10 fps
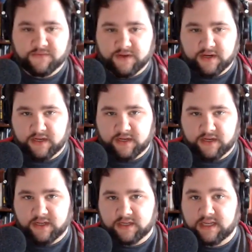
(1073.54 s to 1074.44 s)
Very nice.
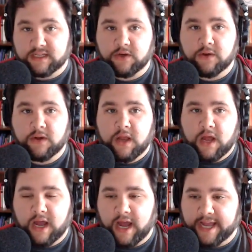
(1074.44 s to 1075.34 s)
Yeah. So
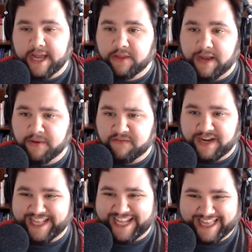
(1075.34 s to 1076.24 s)
I know that I'm going to
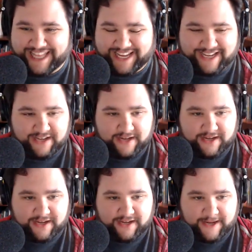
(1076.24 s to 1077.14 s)
find that link
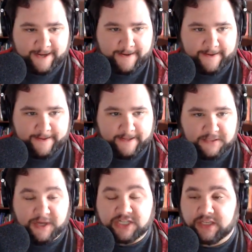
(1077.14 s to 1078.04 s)

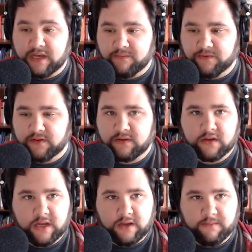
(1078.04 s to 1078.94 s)
especially helpful
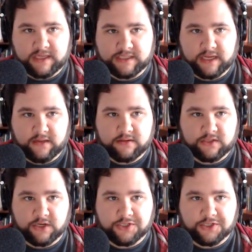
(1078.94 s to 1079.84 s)
as I
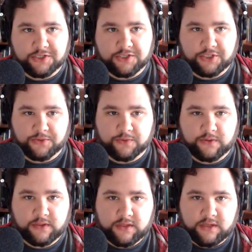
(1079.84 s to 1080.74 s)
start to
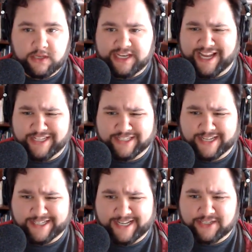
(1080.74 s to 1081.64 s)
not just
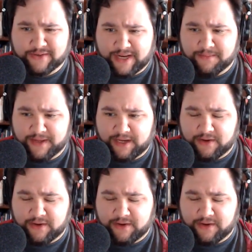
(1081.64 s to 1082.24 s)
like test around, but